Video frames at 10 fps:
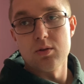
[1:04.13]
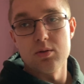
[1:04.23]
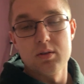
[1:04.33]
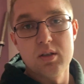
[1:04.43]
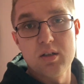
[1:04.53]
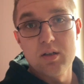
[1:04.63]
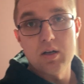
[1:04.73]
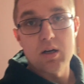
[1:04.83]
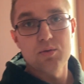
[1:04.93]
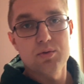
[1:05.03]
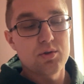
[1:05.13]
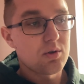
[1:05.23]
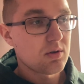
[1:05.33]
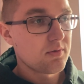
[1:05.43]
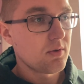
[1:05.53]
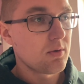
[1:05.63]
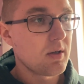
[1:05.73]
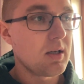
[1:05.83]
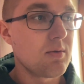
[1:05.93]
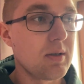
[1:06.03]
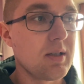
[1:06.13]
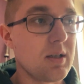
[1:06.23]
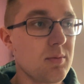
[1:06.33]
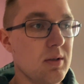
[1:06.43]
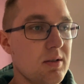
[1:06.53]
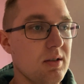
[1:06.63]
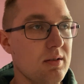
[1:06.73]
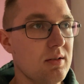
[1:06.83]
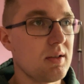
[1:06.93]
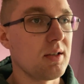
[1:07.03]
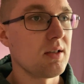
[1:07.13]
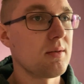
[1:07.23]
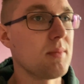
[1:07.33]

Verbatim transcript: all the house chores for now and I will just take